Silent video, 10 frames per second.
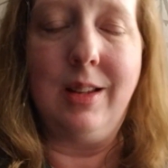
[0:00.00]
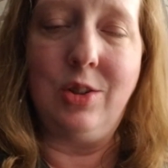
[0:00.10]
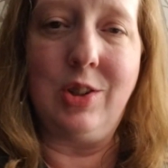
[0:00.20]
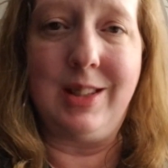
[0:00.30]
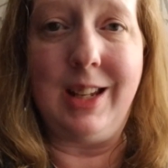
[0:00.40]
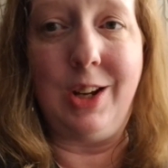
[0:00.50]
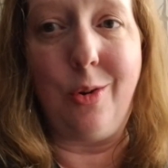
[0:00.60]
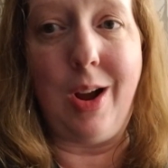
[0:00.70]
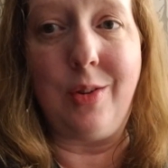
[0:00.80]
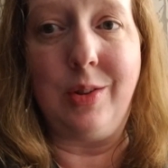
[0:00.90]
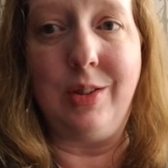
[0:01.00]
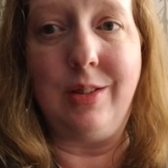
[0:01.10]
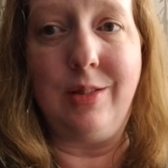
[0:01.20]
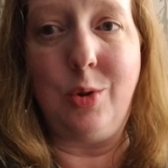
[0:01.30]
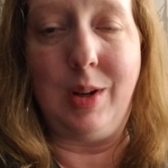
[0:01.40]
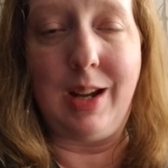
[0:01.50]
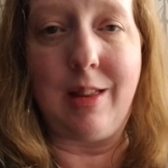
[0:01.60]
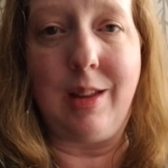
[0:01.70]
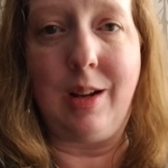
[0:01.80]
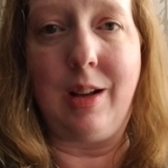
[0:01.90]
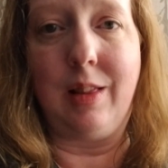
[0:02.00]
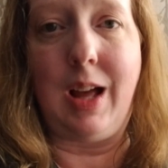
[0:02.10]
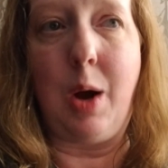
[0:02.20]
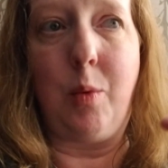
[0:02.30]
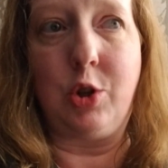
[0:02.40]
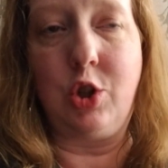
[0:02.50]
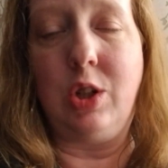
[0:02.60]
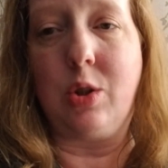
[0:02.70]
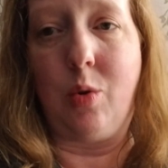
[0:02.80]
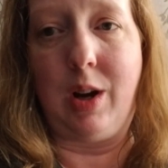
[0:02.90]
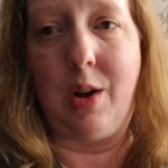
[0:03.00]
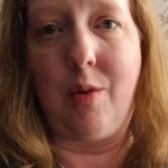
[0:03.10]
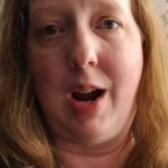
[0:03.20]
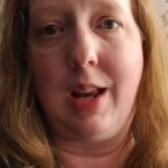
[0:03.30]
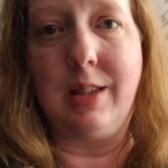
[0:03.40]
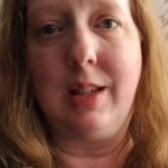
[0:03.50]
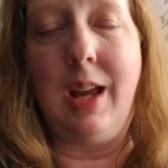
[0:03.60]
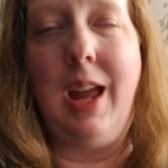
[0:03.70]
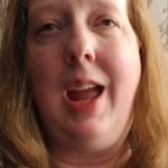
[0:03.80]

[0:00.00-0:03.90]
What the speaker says: just sitting around and doing nothing a lot while she's going on rides.